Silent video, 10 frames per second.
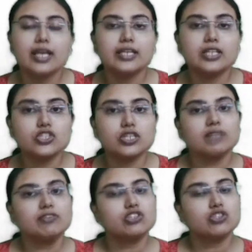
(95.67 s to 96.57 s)

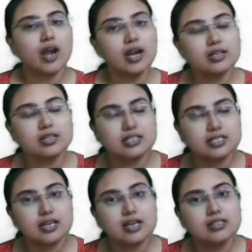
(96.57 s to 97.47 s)
initially we
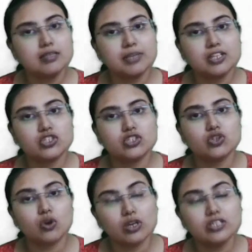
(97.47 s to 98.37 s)
start the
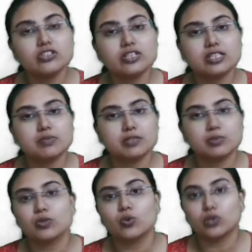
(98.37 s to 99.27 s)
patient on treatment
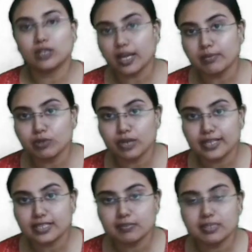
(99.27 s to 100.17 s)
with oral
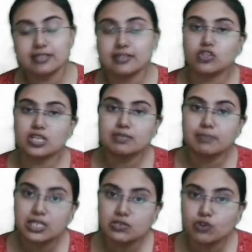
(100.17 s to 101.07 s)
hypoglycemics such as
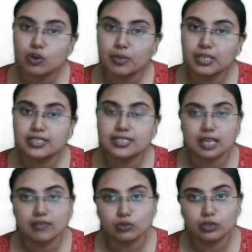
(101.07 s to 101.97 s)
metformin,
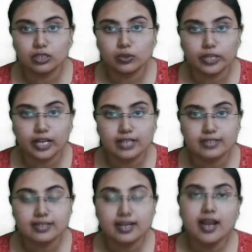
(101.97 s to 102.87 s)
sulfonylureas.